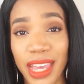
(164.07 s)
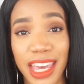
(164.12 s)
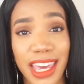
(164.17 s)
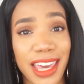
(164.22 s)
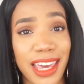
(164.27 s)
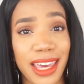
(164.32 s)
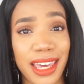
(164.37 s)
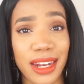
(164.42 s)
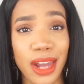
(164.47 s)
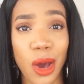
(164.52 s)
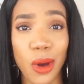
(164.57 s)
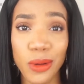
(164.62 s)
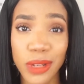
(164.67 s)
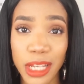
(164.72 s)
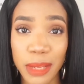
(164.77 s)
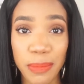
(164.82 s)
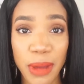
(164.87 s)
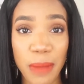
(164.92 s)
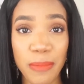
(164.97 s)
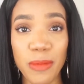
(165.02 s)
and
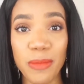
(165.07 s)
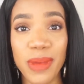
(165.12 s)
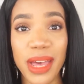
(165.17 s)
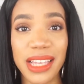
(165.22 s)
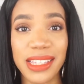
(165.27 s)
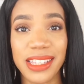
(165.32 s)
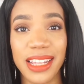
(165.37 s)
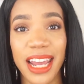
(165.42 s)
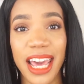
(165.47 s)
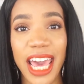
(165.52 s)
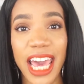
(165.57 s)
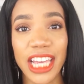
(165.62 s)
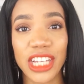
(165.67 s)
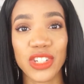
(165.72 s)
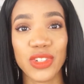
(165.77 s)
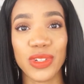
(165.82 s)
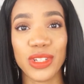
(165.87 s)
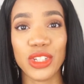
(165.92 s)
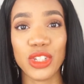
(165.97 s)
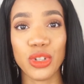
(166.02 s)
only paper mask that I
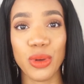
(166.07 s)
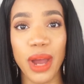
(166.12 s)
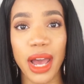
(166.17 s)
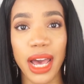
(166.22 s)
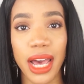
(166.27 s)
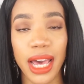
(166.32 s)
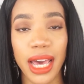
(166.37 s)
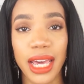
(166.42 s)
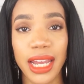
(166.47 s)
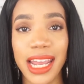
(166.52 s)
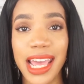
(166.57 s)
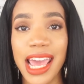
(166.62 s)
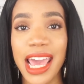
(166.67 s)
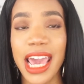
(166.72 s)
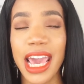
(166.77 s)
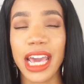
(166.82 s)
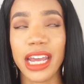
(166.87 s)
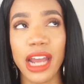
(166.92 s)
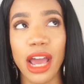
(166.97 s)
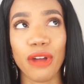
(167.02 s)
actually tried,
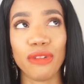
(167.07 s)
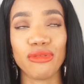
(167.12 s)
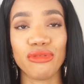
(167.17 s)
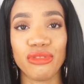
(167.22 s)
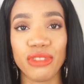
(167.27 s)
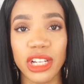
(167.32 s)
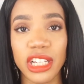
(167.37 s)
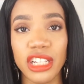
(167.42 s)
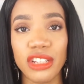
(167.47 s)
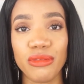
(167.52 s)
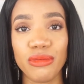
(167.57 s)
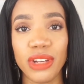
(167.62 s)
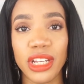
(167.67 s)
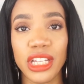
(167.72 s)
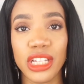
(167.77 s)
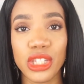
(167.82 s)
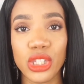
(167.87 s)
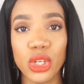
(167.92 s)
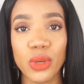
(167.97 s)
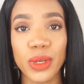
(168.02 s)
and I
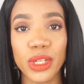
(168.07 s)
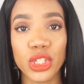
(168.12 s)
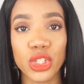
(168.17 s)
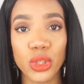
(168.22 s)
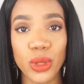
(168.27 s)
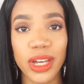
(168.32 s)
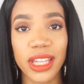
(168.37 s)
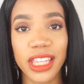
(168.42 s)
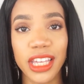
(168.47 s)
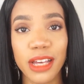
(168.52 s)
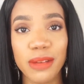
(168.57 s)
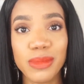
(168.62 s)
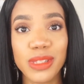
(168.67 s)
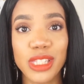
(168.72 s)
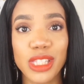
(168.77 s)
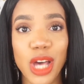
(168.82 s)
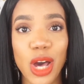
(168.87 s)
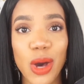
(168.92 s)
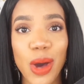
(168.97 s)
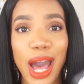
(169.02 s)
really do enjoy them,
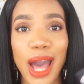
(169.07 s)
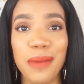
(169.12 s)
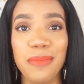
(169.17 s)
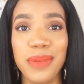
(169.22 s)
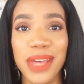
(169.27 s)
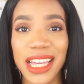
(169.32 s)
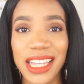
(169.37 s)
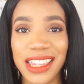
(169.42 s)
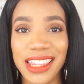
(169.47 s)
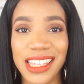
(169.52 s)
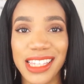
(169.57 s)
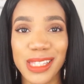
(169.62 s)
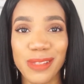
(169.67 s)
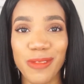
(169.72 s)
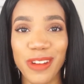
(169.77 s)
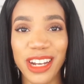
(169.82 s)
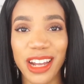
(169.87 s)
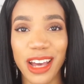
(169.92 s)
so I picked this one